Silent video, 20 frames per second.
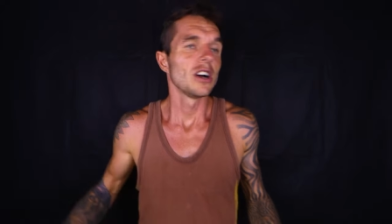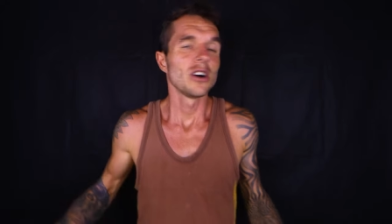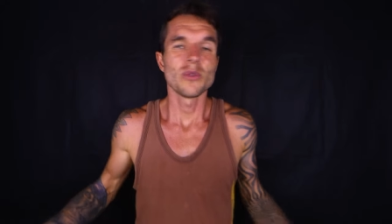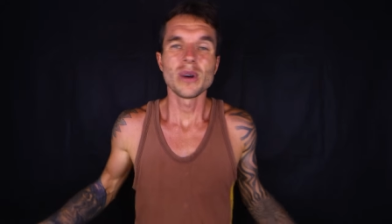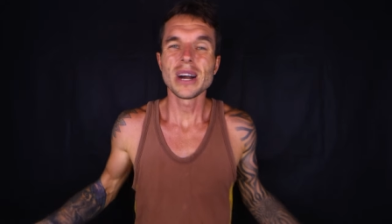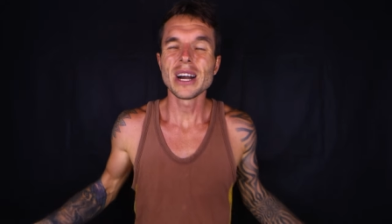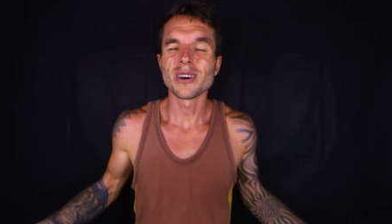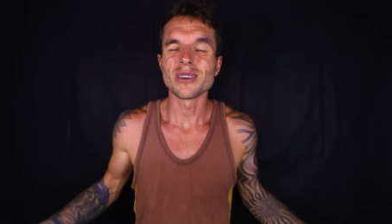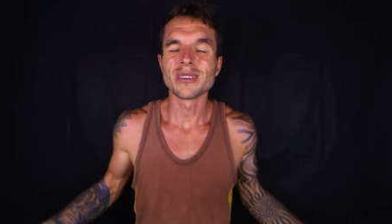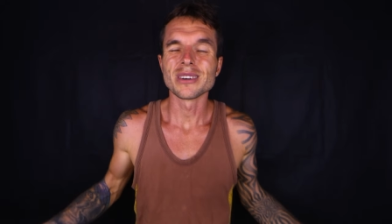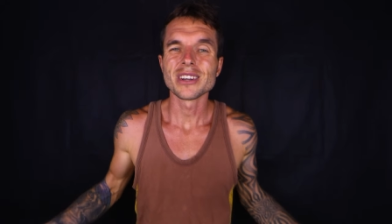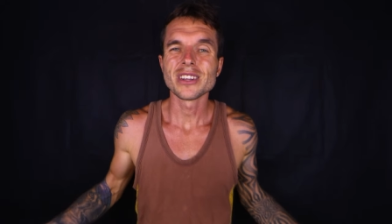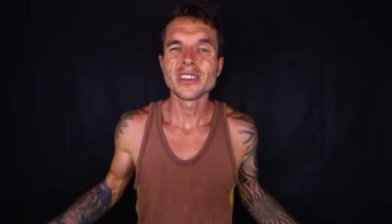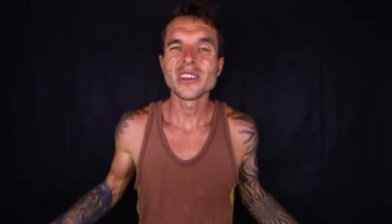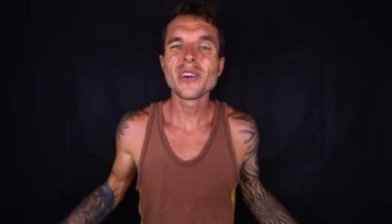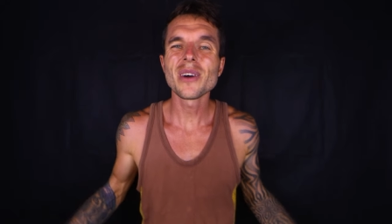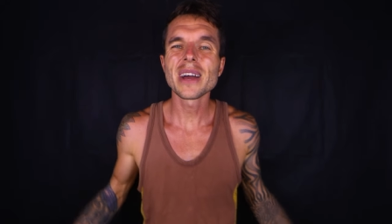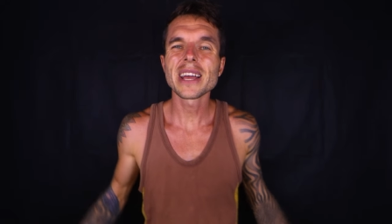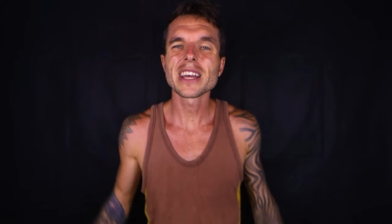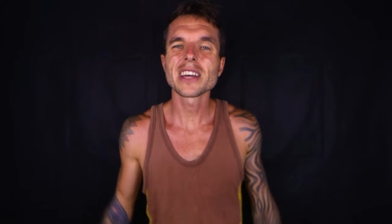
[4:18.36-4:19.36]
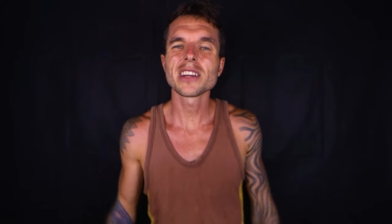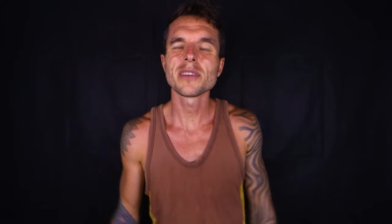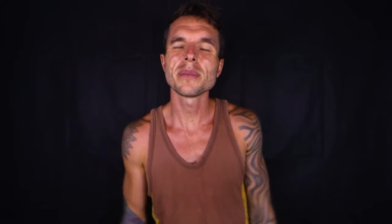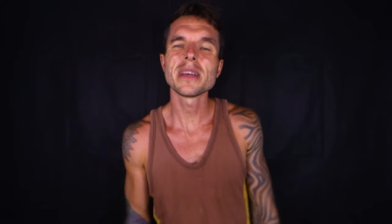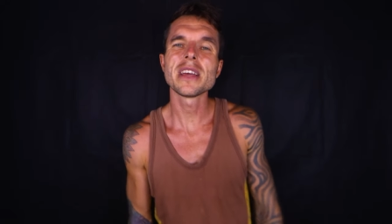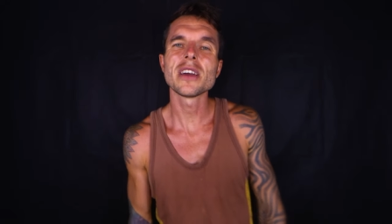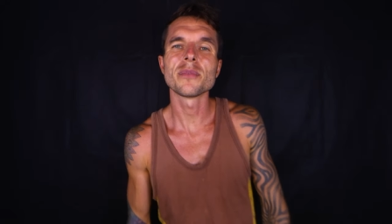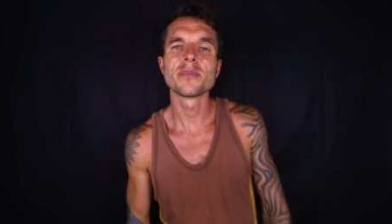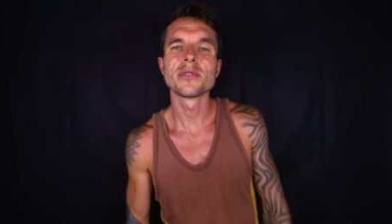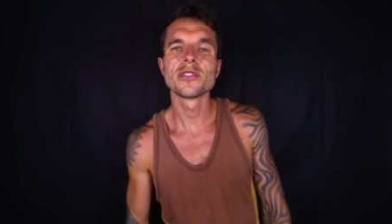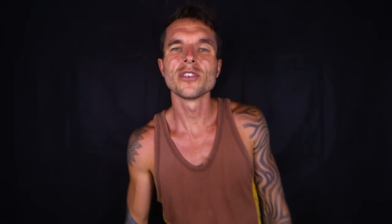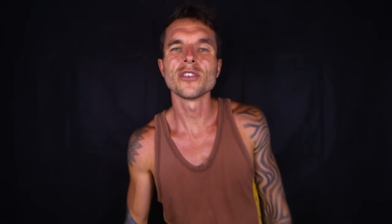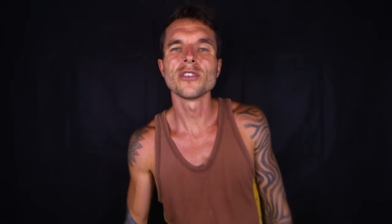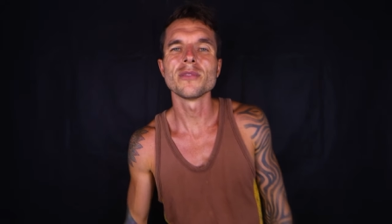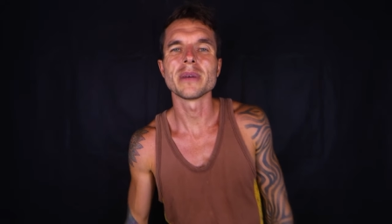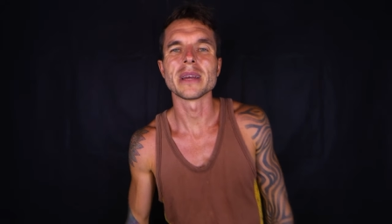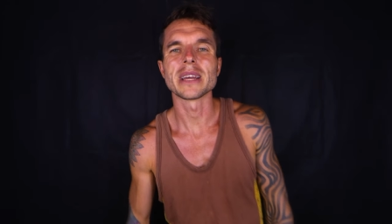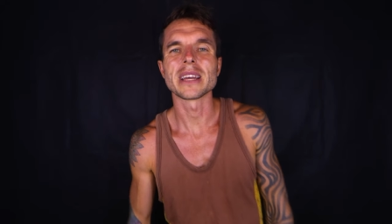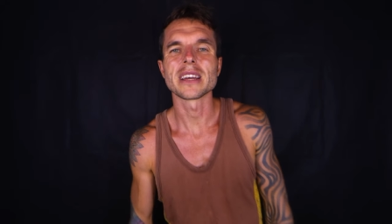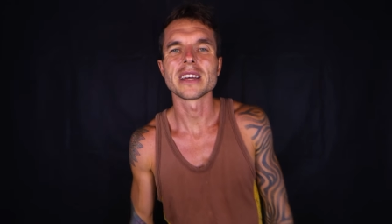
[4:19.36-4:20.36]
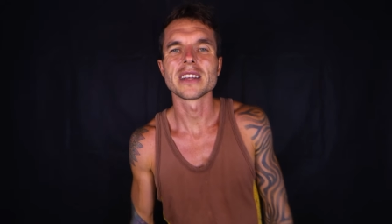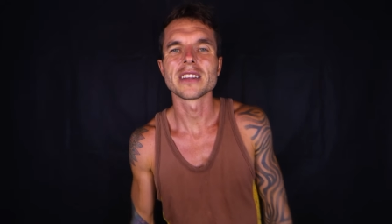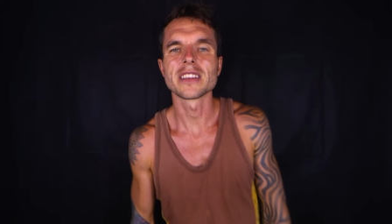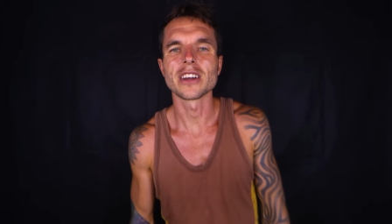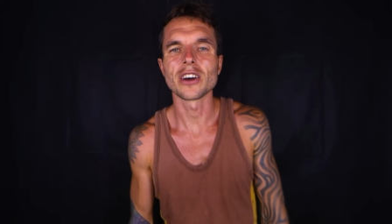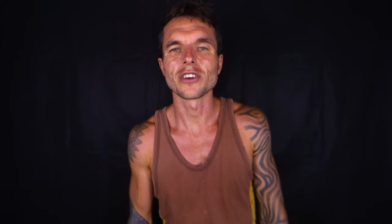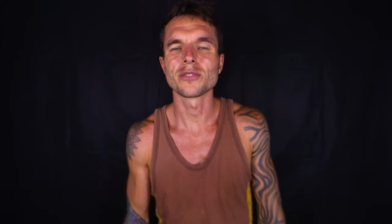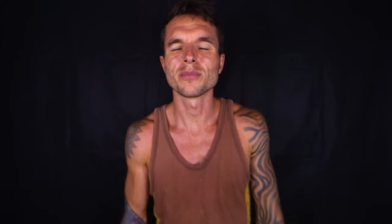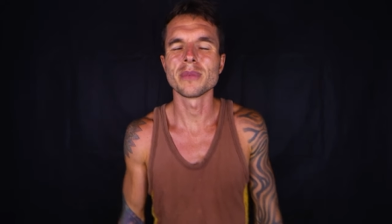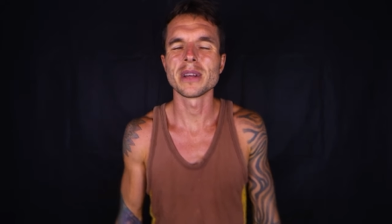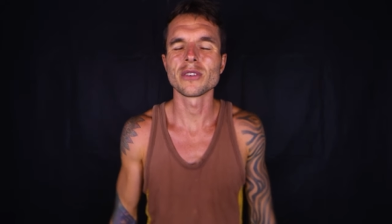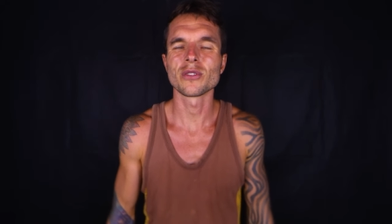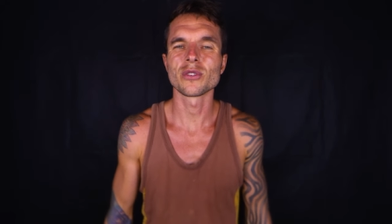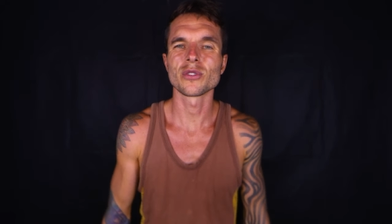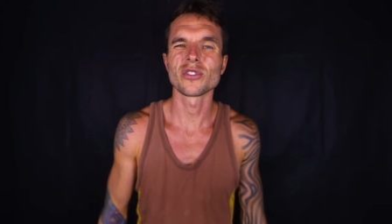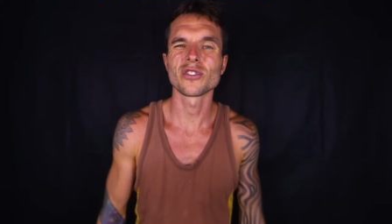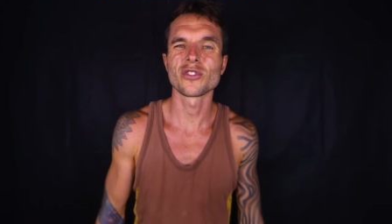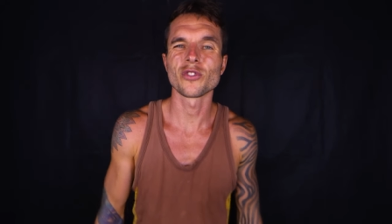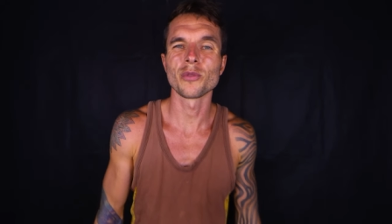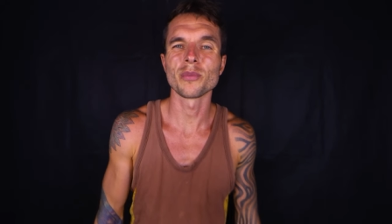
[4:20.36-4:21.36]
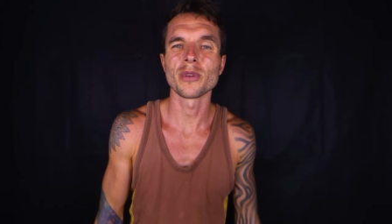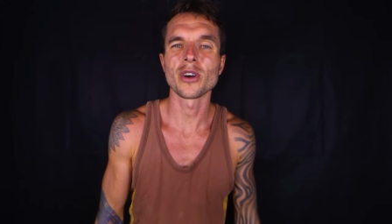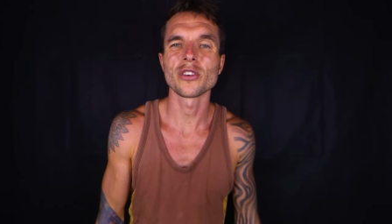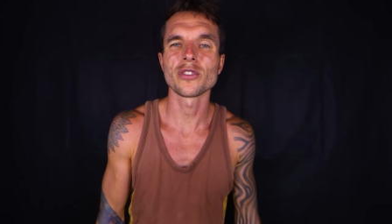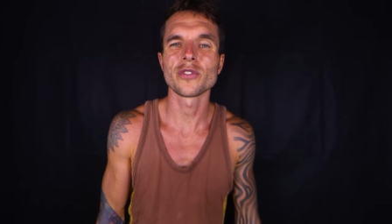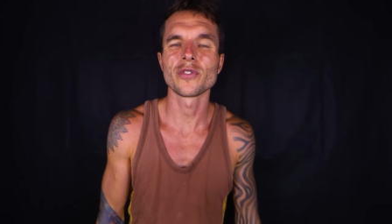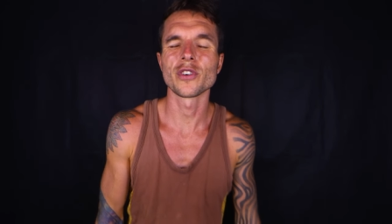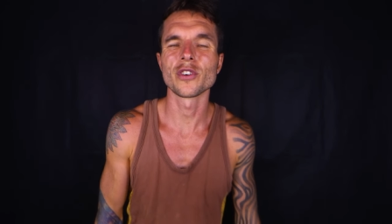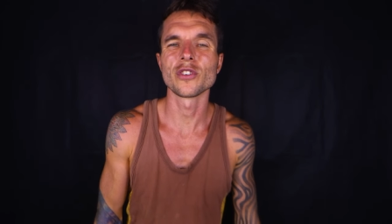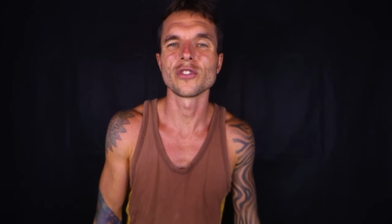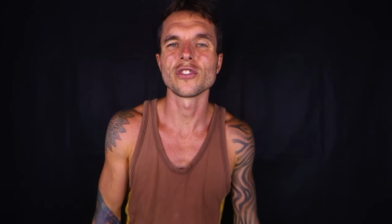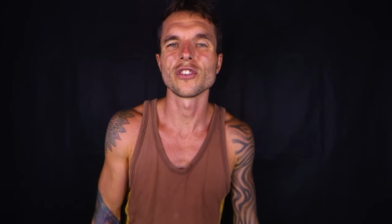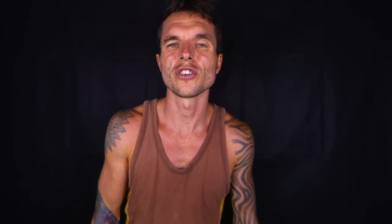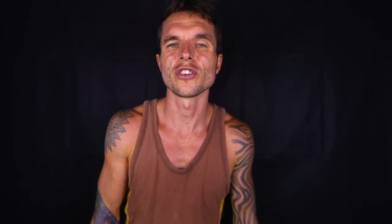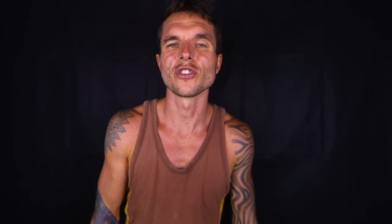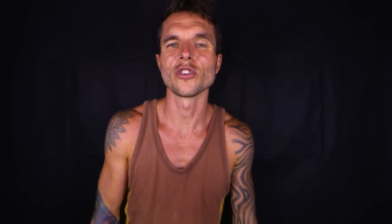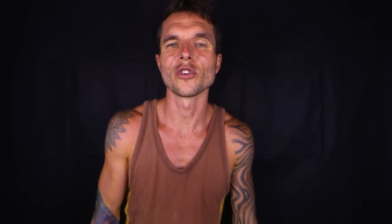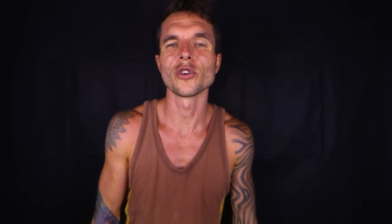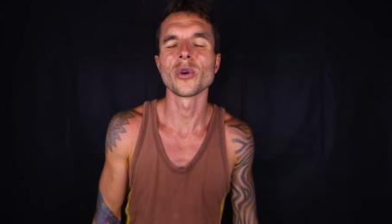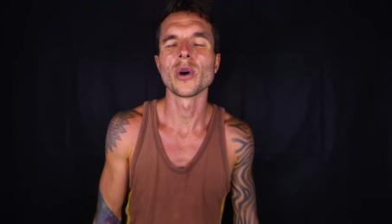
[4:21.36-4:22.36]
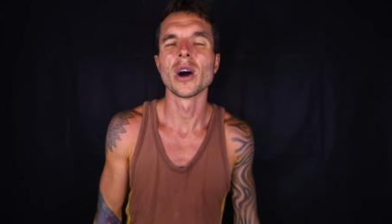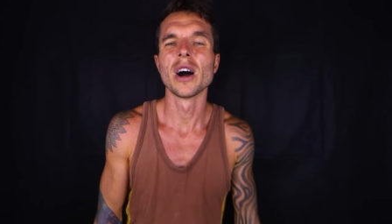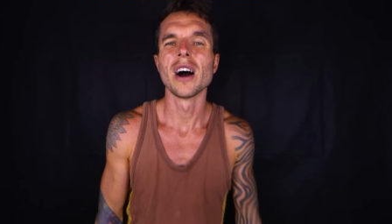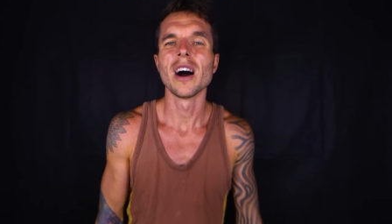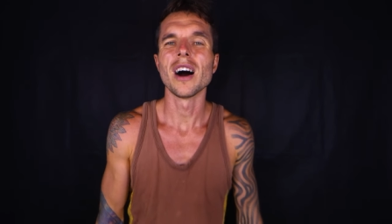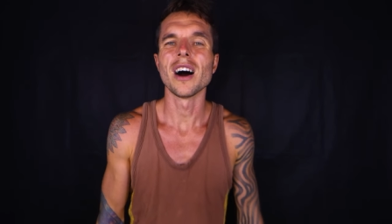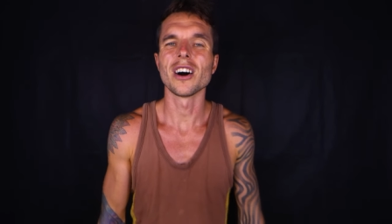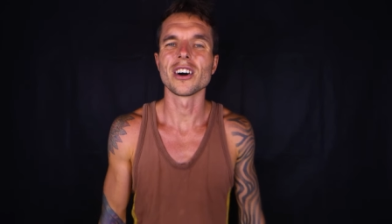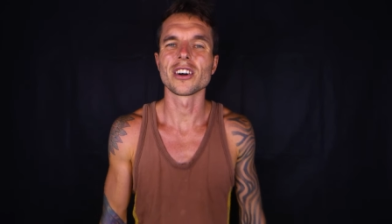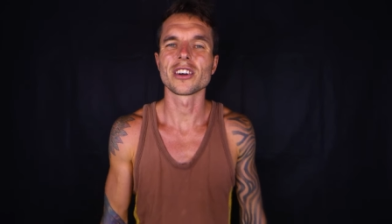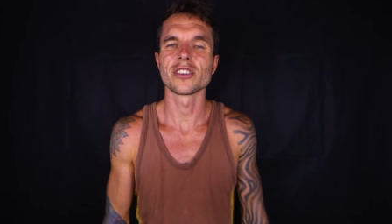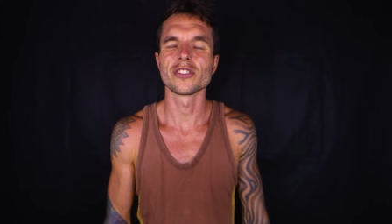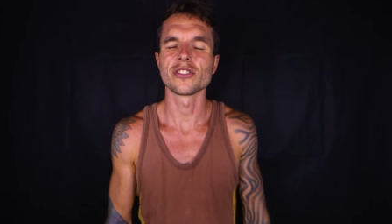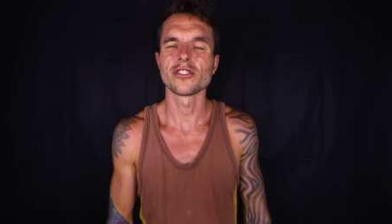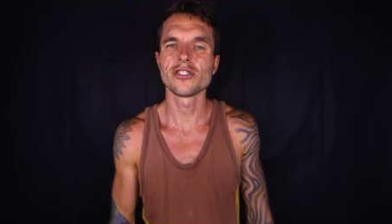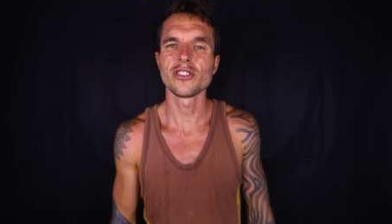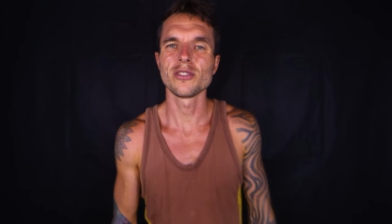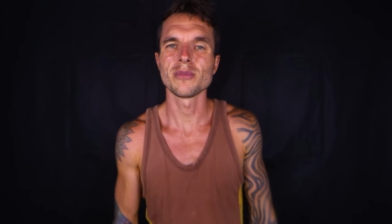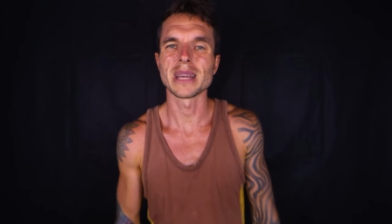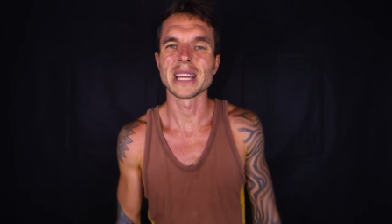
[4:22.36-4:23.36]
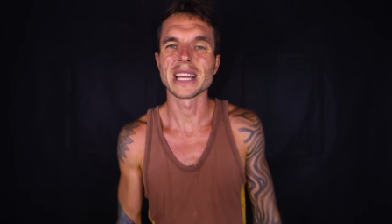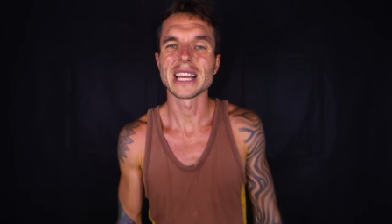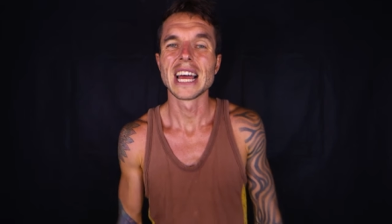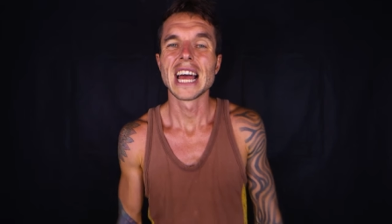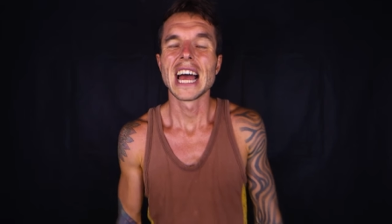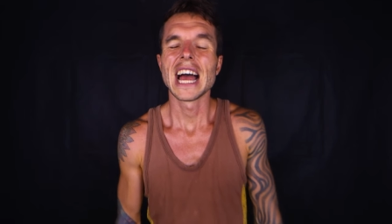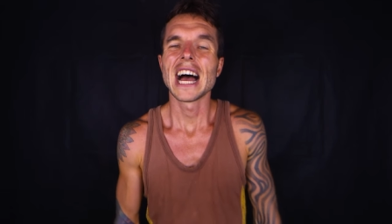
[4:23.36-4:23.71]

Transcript: well, you ain't going to be absorbing those minerals from those foods that you are consuming.